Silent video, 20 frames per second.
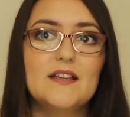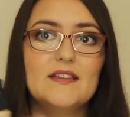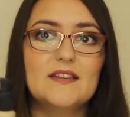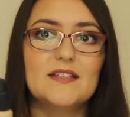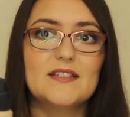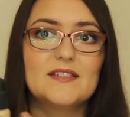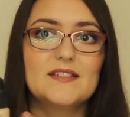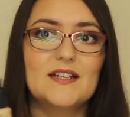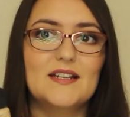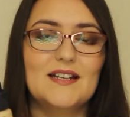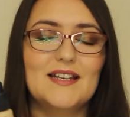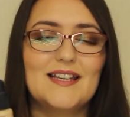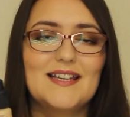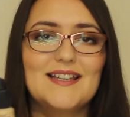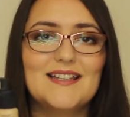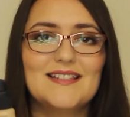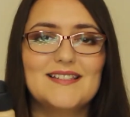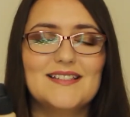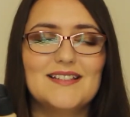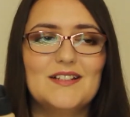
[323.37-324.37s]
This colour
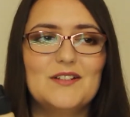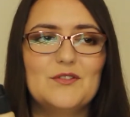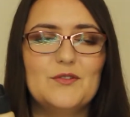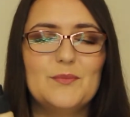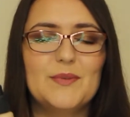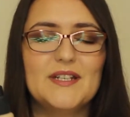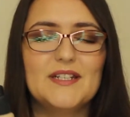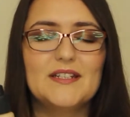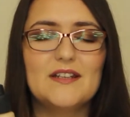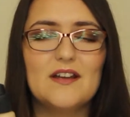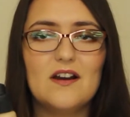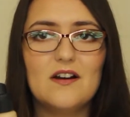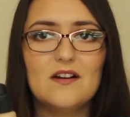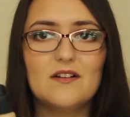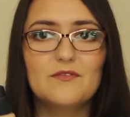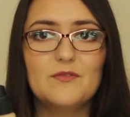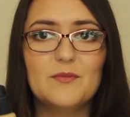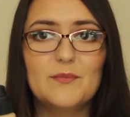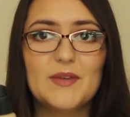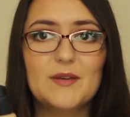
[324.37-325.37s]
is a little bit
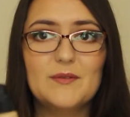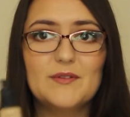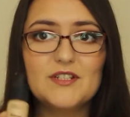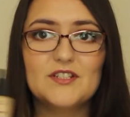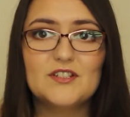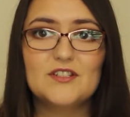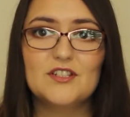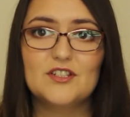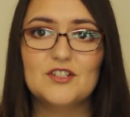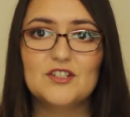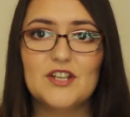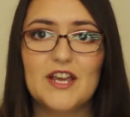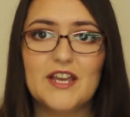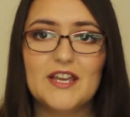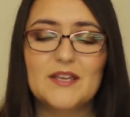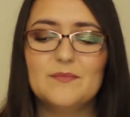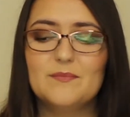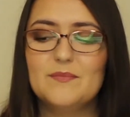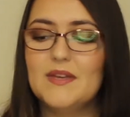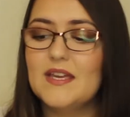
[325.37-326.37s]
dark for me, which is a
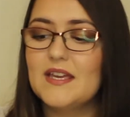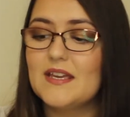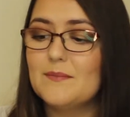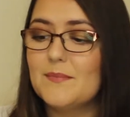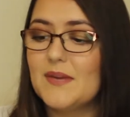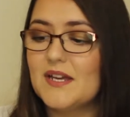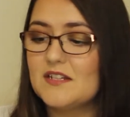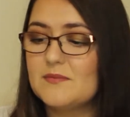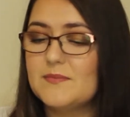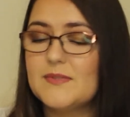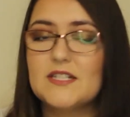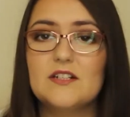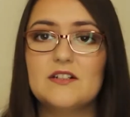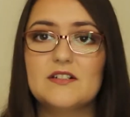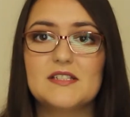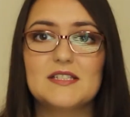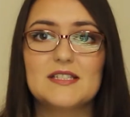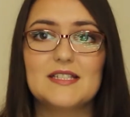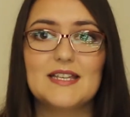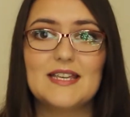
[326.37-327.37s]
shame. It matched me
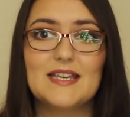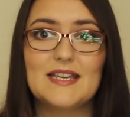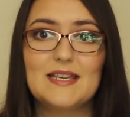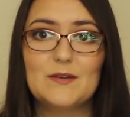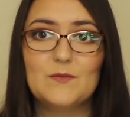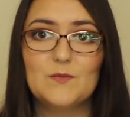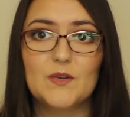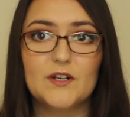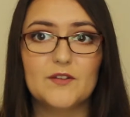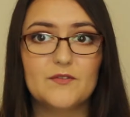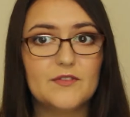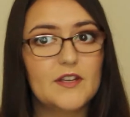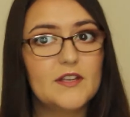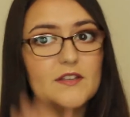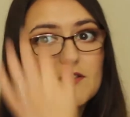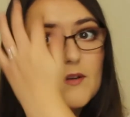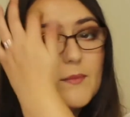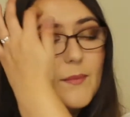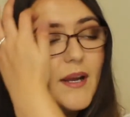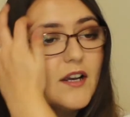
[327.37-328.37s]
nicely when I
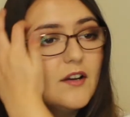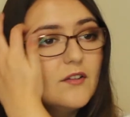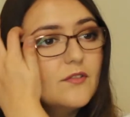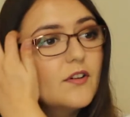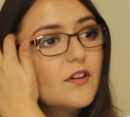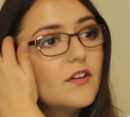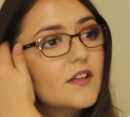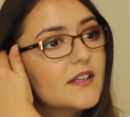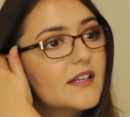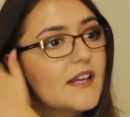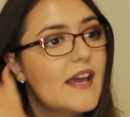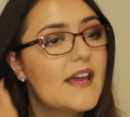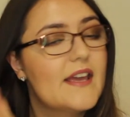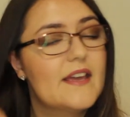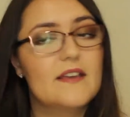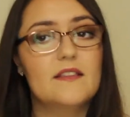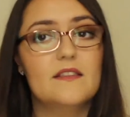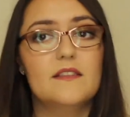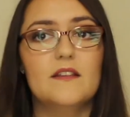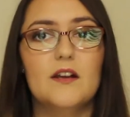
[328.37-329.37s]
first got back off
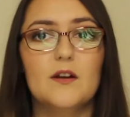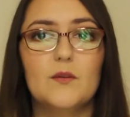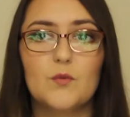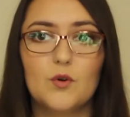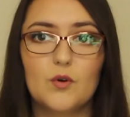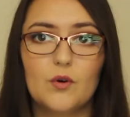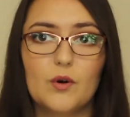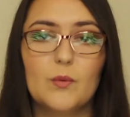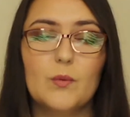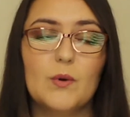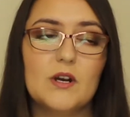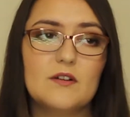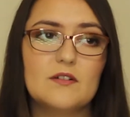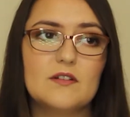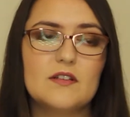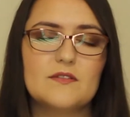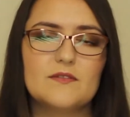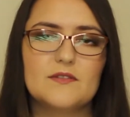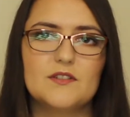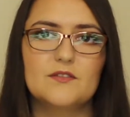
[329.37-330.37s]
holiday and I wore it
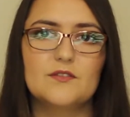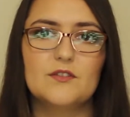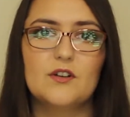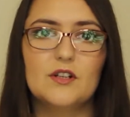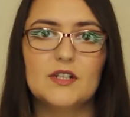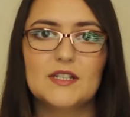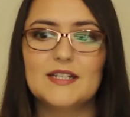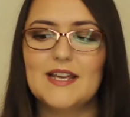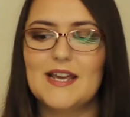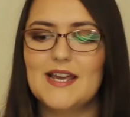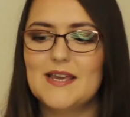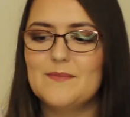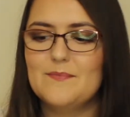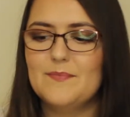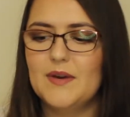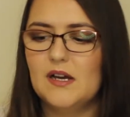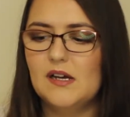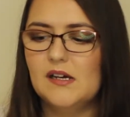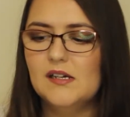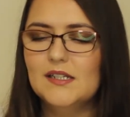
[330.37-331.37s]
while I was on holiday,
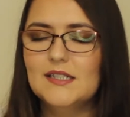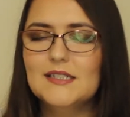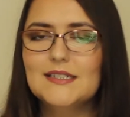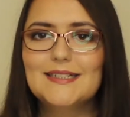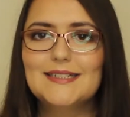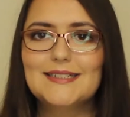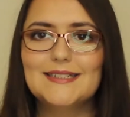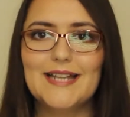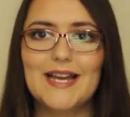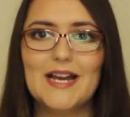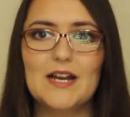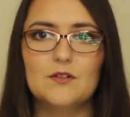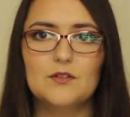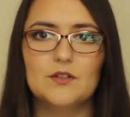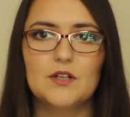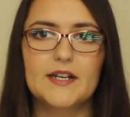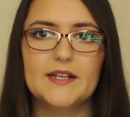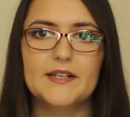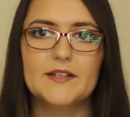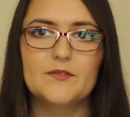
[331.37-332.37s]
but now
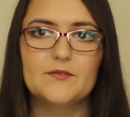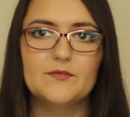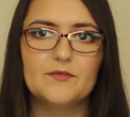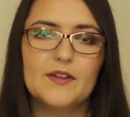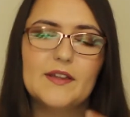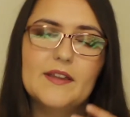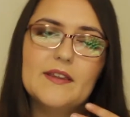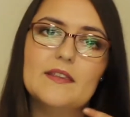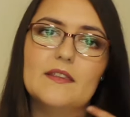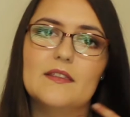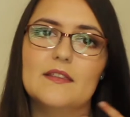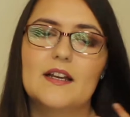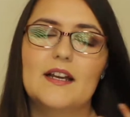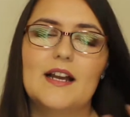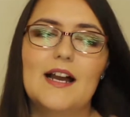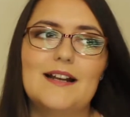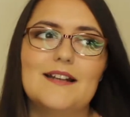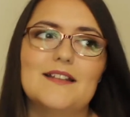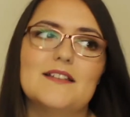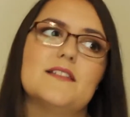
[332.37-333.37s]
kind of the
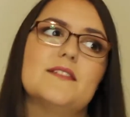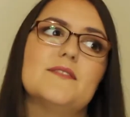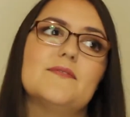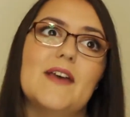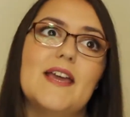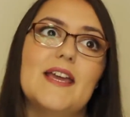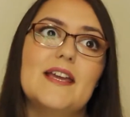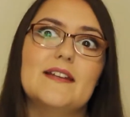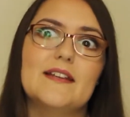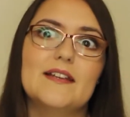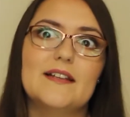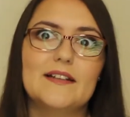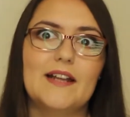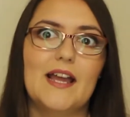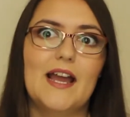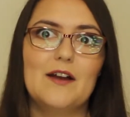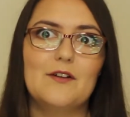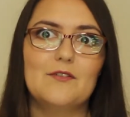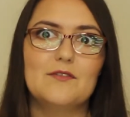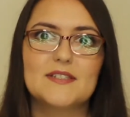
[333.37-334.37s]
colour's fading
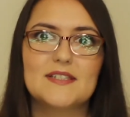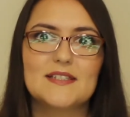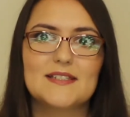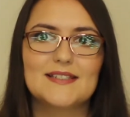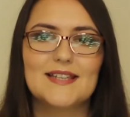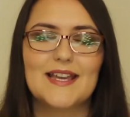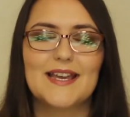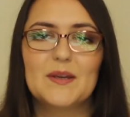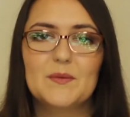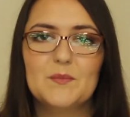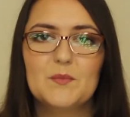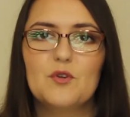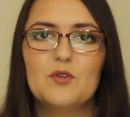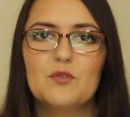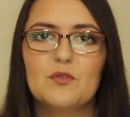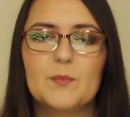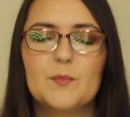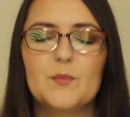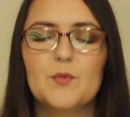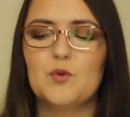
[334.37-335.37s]
now as it's getting
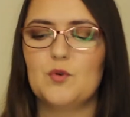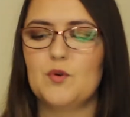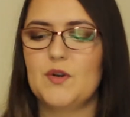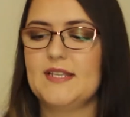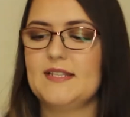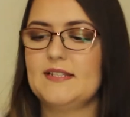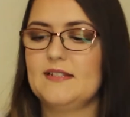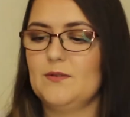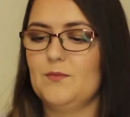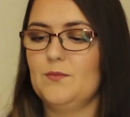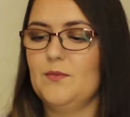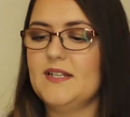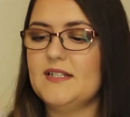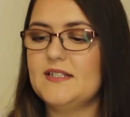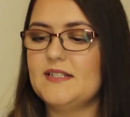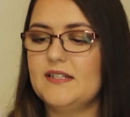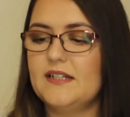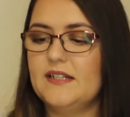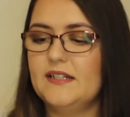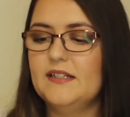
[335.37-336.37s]
more and more into
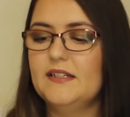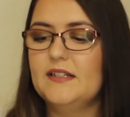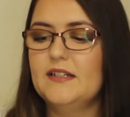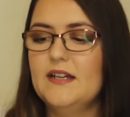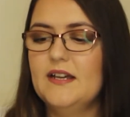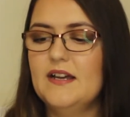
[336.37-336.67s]
winter.